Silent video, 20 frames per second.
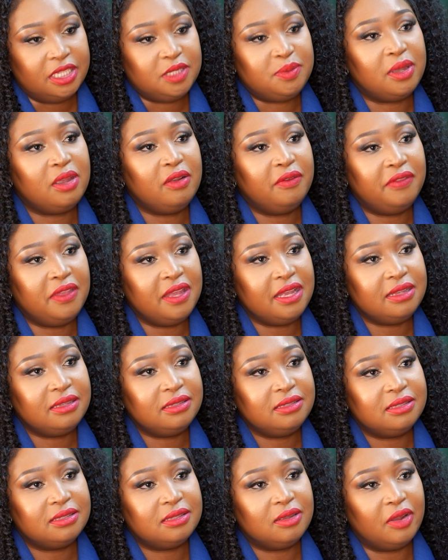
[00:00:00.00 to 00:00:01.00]
Speaking of
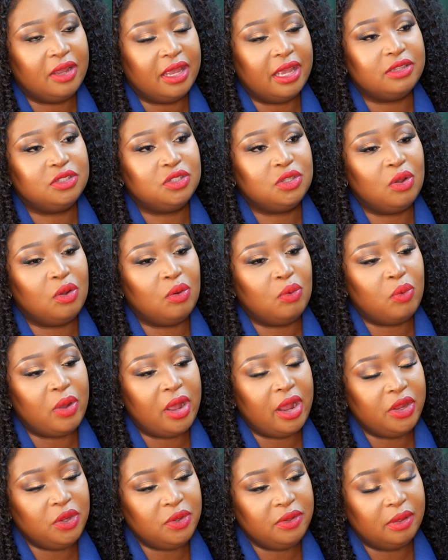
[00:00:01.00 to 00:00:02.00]
things, okay, so
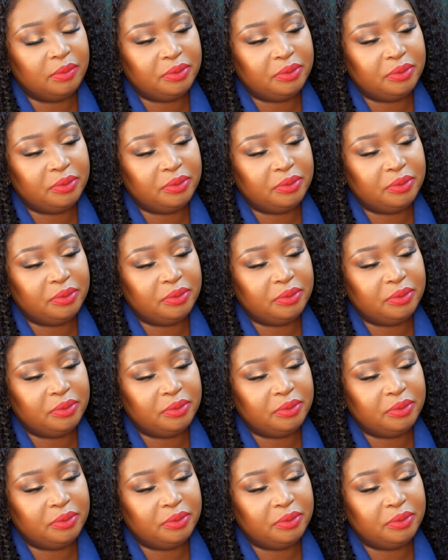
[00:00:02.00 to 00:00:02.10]
where are you in the